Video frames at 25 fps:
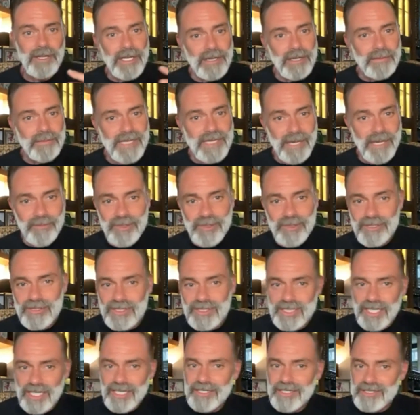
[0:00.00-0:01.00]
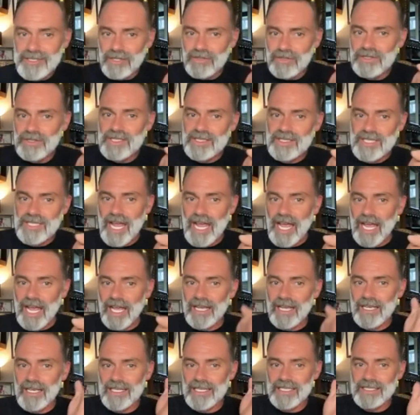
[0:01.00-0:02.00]
But then when you stick us on
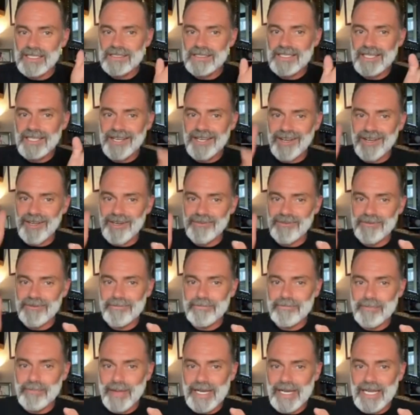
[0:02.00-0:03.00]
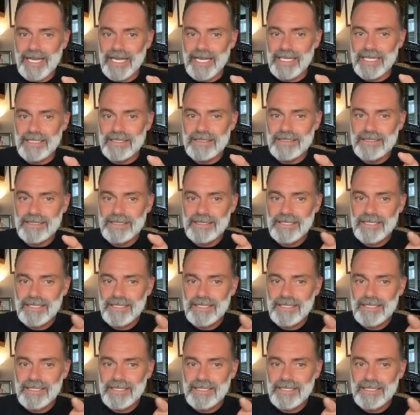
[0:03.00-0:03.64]
set and it's Carla and Billy,